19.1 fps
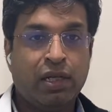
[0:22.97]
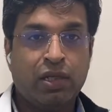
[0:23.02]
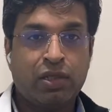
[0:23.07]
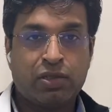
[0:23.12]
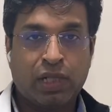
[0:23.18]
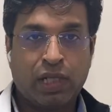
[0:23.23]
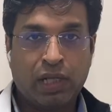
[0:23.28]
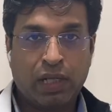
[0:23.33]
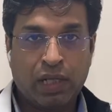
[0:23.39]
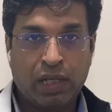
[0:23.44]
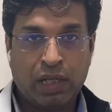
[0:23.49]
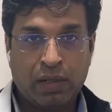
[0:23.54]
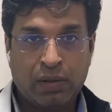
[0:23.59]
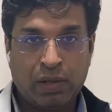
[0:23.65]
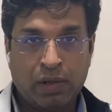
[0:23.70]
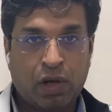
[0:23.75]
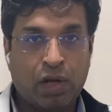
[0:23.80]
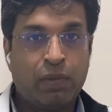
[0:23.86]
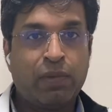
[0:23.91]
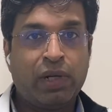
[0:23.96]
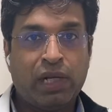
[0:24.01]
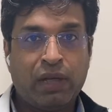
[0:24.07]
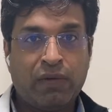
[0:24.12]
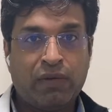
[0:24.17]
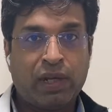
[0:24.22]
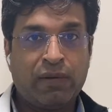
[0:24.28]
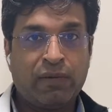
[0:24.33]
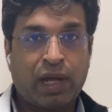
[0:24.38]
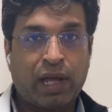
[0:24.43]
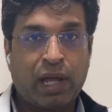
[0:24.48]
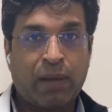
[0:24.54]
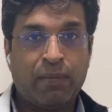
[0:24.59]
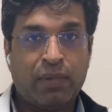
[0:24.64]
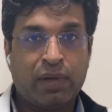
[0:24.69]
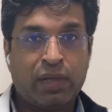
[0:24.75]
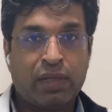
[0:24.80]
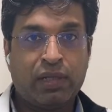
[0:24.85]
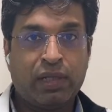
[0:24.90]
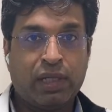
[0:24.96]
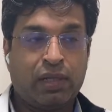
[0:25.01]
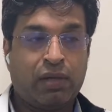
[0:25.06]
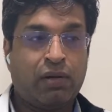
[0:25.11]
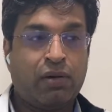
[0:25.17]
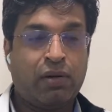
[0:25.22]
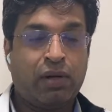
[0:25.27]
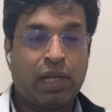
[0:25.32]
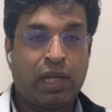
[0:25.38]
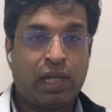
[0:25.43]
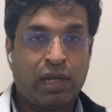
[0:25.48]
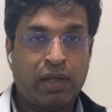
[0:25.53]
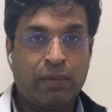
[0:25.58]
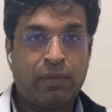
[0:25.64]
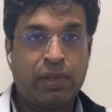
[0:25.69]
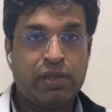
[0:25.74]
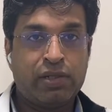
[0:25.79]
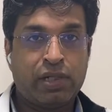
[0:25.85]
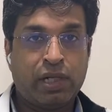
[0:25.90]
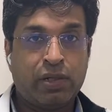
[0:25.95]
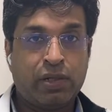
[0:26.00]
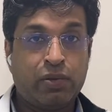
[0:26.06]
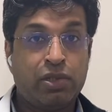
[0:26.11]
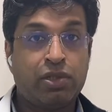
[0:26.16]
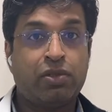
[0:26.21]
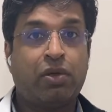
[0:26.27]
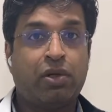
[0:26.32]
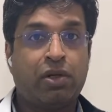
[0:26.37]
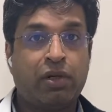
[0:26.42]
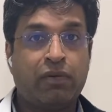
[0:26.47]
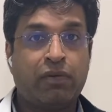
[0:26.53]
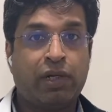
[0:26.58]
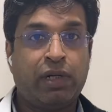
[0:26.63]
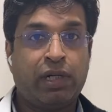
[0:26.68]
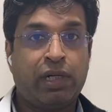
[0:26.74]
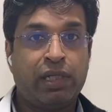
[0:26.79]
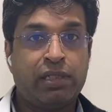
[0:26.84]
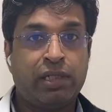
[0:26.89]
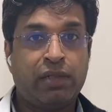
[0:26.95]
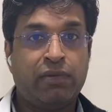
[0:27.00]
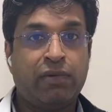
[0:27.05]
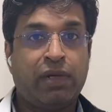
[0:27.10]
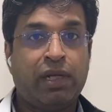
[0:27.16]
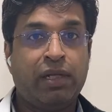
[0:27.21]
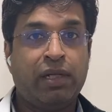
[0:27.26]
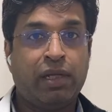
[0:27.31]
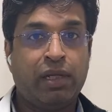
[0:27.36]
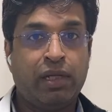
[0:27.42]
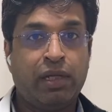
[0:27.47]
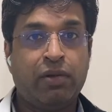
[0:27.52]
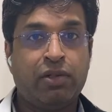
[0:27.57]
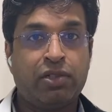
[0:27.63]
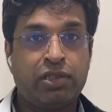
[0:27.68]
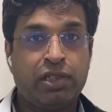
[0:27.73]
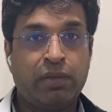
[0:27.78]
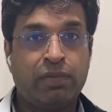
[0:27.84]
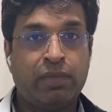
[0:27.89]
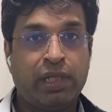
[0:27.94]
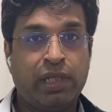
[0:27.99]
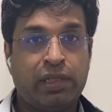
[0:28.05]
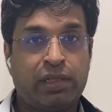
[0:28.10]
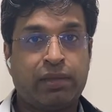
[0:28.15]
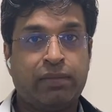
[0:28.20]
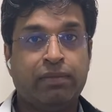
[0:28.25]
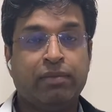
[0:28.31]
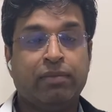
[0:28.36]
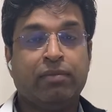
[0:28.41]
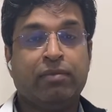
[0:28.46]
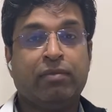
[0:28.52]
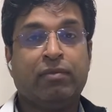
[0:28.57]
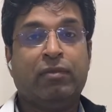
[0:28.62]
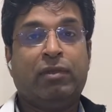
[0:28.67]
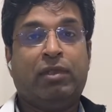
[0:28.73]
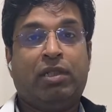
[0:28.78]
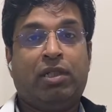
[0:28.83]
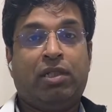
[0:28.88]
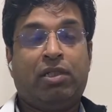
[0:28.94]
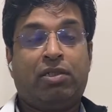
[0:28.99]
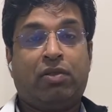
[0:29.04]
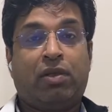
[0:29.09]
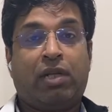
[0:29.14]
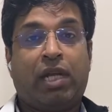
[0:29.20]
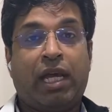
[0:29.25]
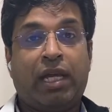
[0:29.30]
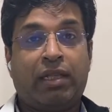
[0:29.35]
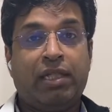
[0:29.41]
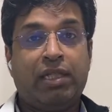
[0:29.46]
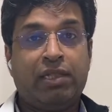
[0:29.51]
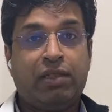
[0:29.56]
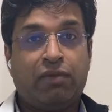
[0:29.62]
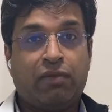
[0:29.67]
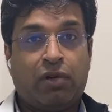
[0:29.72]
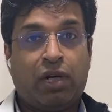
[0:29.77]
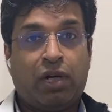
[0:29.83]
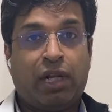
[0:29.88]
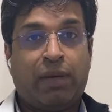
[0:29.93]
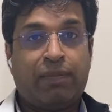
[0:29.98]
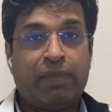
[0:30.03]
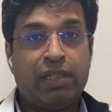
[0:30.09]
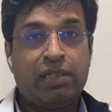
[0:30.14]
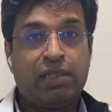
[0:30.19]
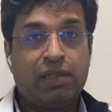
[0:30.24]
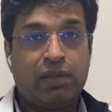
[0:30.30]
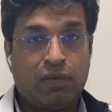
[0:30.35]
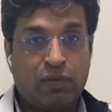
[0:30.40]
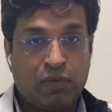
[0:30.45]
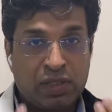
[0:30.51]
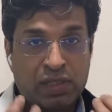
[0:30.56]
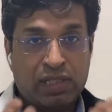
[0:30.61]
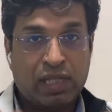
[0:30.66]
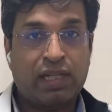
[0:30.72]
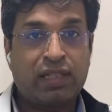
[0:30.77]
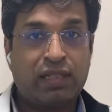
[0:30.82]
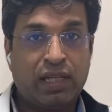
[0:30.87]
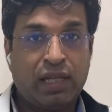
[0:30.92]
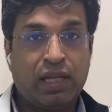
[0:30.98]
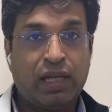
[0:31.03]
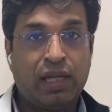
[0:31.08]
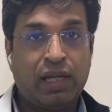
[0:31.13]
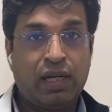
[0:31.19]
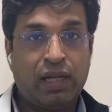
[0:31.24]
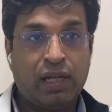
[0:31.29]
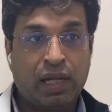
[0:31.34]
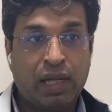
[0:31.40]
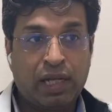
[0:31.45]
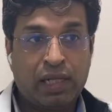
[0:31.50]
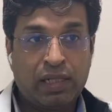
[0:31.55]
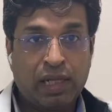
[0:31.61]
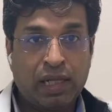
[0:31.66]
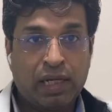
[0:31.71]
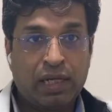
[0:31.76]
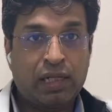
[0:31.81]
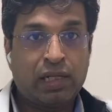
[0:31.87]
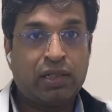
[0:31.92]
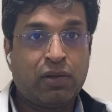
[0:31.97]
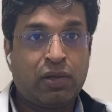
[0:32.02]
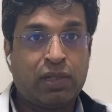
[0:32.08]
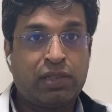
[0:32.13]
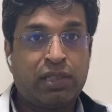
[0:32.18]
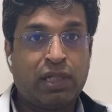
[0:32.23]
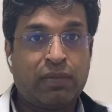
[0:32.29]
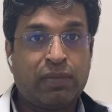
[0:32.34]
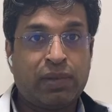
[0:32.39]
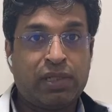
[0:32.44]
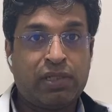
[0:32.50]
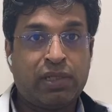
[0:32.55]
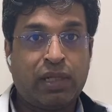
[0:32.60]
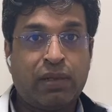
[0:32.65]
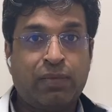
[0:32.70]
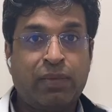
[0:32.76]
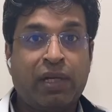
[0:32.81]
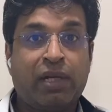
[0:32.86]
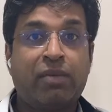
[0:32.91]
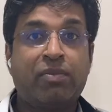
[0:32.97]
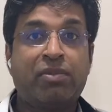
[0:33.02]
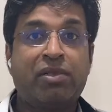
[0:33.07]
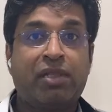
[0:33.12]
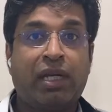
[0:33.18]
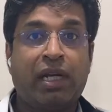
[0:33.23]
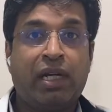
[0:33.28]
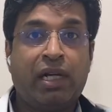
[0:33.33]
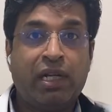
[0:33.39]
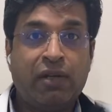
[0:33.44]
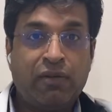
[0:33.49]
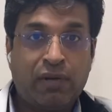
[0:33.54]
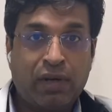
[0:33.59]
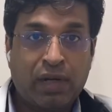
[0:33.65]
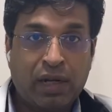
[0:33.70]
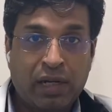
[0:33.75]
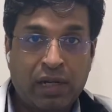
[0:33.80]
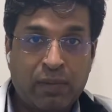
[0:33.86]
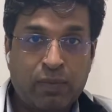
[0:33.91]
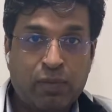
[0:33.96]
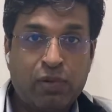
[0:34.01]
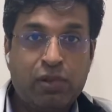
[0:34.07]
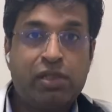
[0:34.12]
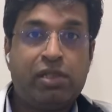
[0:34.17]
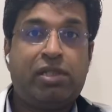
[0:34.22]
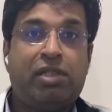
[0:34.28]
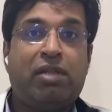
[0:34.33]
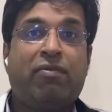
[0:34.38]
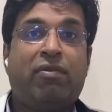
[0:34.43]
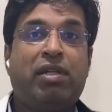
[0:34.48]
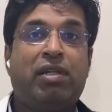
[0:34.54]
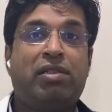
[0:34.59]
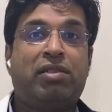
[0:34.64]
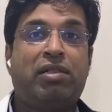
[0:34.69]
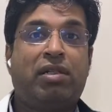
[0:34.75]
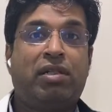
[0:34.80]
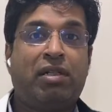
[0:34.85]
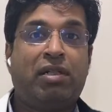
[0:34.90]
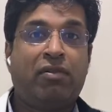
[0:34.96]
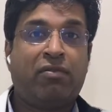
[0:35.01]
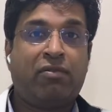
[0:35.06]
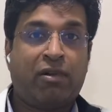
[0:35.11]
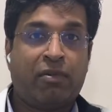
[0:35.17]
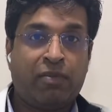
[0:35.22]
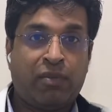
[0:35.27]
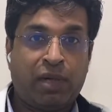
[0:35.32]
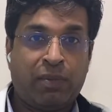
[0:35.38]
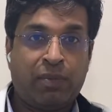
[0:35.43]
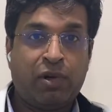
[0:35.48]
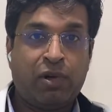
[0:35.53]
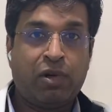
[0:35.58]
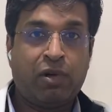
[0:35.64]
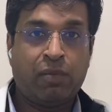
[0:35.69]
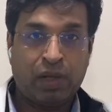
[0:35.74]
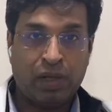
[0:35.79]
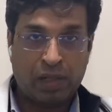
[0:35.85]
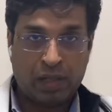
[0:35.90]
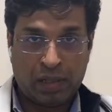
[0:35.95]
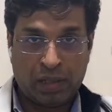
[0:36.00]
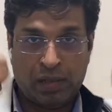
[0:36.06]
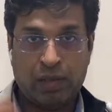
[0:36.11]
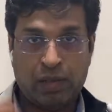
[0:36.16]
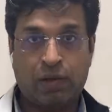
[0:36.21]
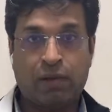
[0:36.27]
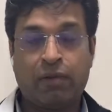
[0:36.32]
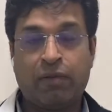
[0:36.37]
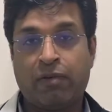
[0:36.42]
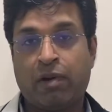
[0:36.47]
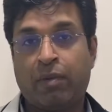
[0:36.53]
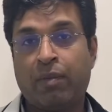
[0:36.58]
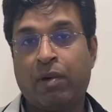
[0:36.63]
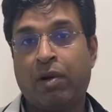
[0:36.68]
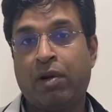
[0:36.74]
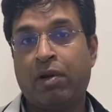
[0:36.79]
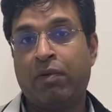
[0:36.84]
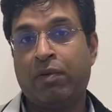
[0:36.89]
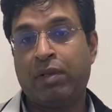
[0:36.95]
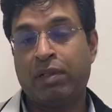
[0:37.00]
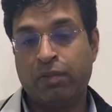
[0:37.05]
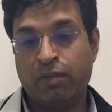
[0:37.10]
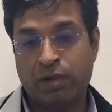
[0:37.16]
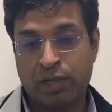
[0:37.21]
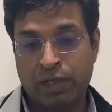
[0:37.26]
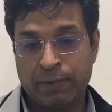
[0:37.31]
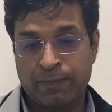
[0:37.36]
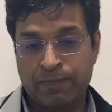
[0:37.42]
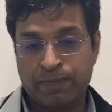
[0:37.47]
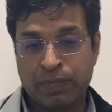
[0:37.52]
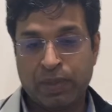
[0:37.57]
So in normally when I am breathing or any patient who is not on ventilation, when he or she breathes, so like this, what happens? We suck the air and the intrathoracic pressure becomes negative and it pulls the venous return from abdomen and from all over the body.